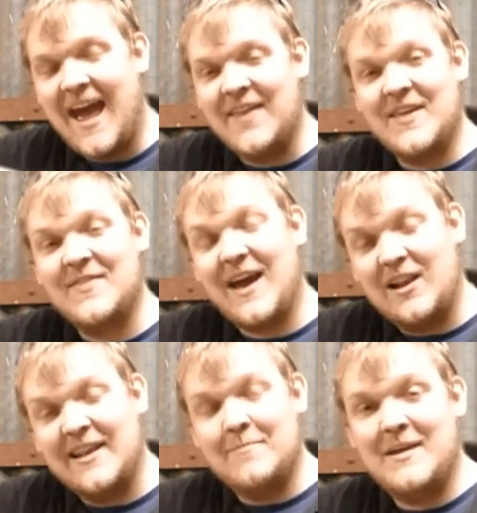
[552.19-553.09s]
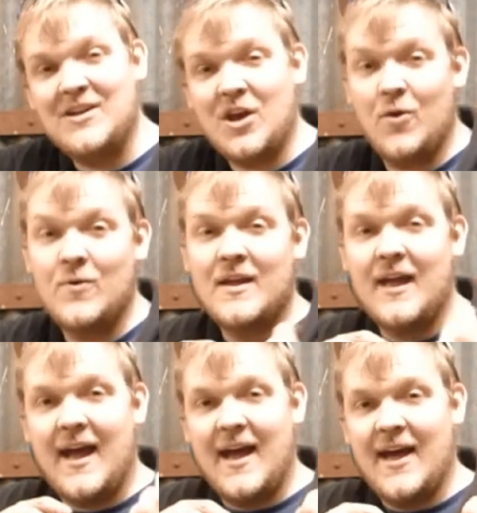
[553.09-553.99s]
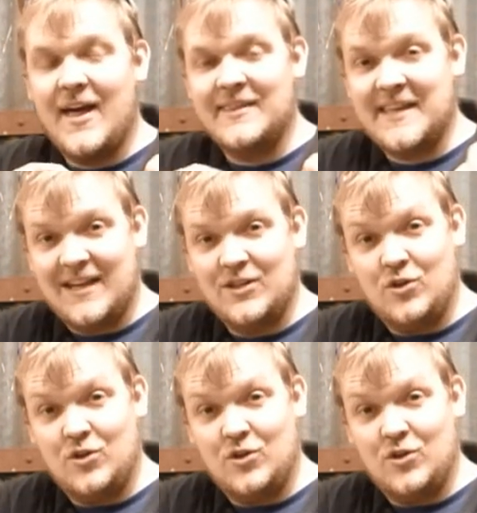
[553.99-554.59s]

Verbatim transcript: and then that'll let me know that